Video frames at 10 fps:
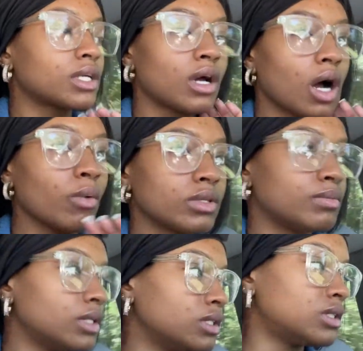y'all with
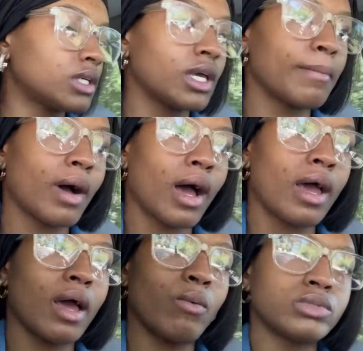me to get
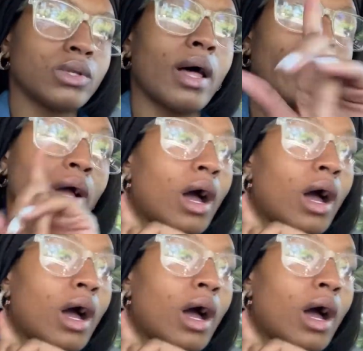my, so I'm,